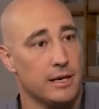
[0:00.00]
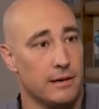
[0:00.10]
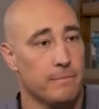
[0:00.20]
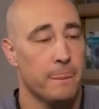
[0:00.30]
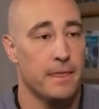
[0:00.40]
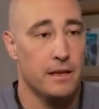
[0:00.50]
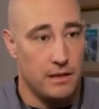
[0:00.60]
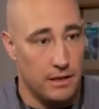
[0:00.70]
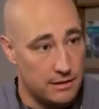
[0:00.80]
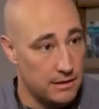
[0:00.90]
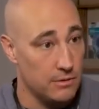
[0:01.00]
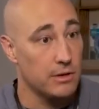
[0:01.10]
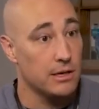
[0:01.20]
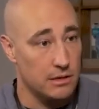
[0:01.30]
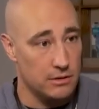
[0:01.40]
there. Next thing we're
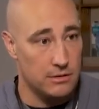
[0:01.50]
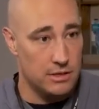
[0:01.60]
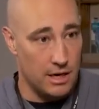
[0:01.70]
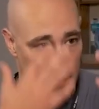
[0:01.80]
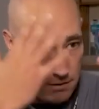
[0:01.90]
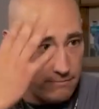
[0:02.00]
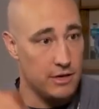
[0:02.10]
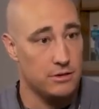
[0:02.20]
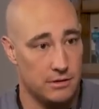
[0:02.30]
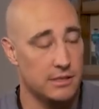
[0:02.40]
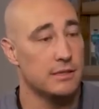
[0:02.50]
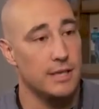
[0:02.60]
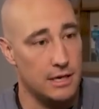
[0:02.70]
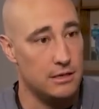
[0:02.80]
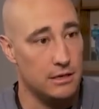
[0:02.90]
going to do is check your facial
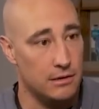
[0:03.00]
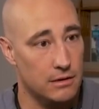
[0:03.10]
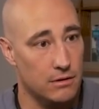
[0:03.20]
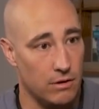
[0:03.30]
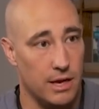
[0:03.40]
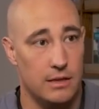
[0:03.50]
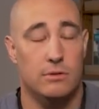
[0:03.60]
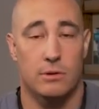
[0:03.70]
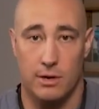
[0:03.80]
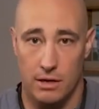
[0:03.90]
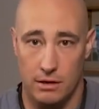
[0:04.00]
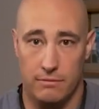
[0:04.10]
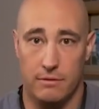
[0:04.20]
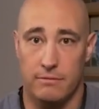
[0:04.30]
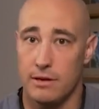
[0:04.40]
sensation. Okay, so we want to look
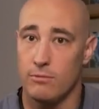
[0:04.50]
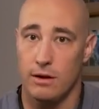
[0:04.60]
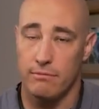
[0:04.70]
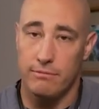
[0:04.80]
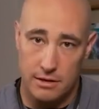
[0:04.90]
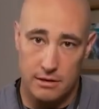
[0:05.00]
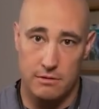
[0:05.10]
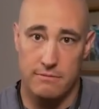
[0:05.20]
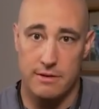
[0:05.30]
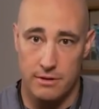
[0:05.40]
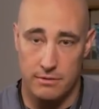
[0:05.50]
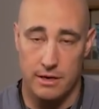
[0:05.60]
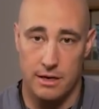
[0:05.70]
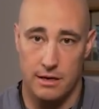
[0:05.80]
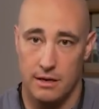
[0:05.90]
for V1, V2,
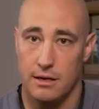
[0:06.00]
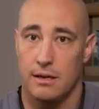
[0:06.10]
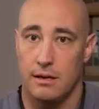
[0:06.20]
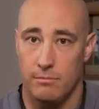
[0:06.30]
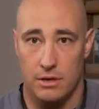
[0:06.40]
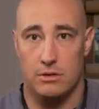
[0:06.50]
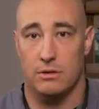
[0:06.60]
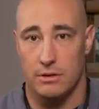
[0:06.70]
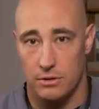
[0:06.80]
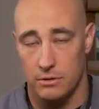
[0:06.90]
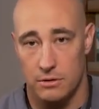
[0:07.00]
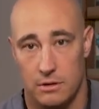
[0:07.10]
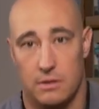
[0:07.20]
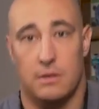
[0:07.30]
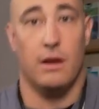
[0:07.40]
V3, make sure that those
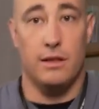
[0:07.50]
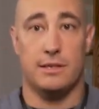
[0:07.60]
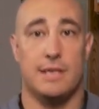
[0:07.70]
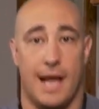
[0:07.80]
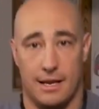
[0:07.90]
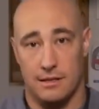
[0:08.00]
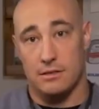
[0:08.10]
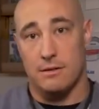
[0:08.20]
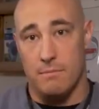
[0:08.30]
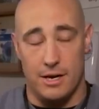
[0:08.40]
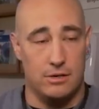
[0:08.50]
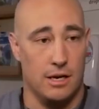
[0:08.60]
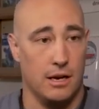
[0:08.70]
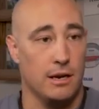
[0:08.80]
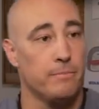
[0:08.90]
are all intact and
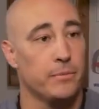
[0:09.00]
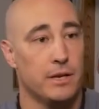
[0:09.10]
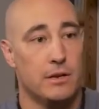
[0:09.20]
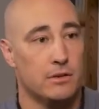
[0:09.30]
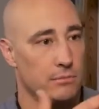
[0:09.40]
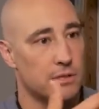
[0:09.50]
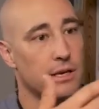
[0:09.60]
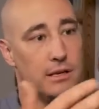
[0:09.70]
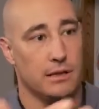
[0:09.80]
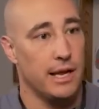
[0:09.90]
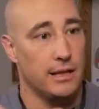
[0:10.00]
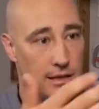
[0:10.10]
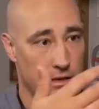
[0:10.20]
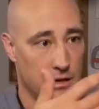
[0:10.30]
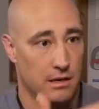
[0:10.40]
symmetric. So I'm just going to
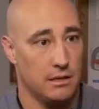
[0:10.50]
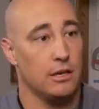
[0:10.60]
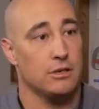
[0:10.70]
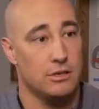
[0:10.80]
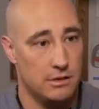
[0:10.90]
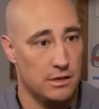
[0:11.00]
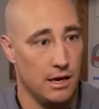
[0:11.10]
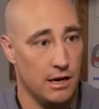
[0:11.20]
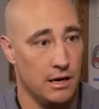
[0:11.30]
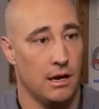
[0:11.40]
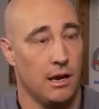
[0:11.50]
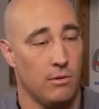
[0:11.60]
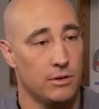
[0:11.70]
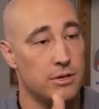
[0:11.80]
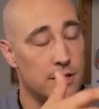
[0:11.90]
lightly touch your skin. I
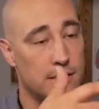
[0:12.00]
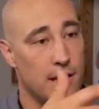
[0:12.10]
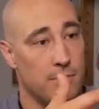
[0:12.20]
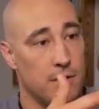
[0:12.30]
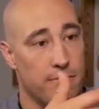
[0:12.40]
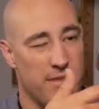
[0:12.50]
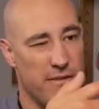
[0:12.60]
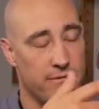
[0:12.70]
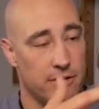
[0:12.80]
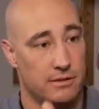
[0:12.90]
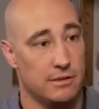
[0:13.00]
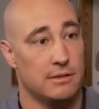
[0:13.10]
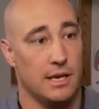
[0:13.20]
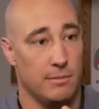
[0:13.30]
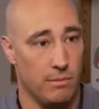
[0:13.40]
want you to tell me if that feels the
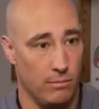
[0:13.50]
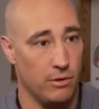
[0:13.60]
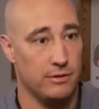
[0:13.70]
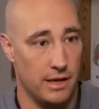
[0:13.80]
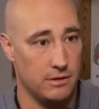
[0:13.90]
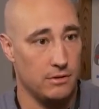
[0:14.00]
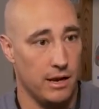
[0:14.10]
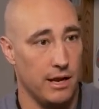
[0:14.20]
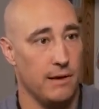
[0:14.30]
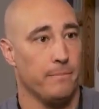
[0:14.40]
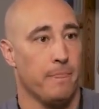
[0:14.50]
same on both sides, okay?